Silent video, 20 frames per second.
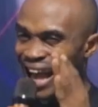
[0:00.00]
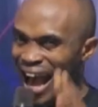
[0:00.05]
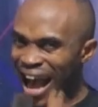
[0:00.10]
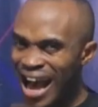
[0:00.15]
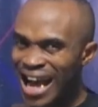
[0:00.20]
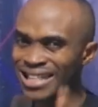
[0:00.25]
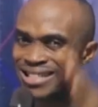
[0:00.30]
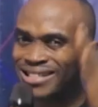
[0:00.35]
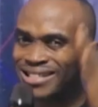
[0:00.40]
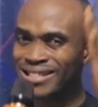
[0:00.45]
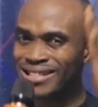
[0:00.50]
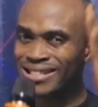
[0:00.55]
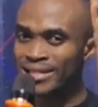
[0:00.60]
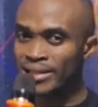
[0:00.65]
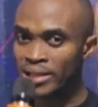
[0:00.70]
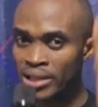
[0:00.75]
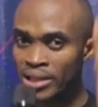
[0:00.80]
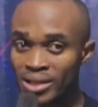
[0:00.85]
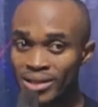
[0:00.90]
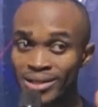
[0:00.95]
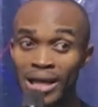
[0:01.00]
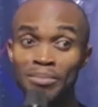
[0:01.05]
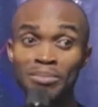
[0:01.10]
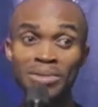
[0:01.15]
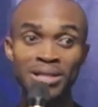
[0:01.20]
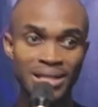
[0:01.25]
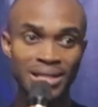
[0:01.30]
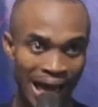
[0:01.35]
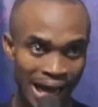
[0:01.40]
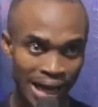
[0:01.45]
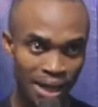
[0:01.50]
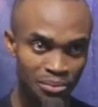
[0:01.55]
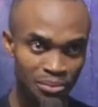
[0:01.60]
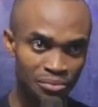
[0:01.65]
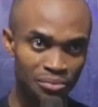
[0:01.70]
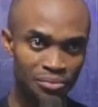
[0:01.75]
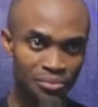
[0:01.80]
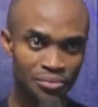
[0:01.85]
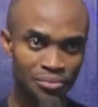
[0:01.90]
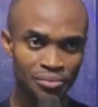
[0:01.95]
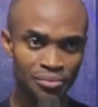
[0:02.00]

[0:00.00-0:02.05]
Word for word: at the same time,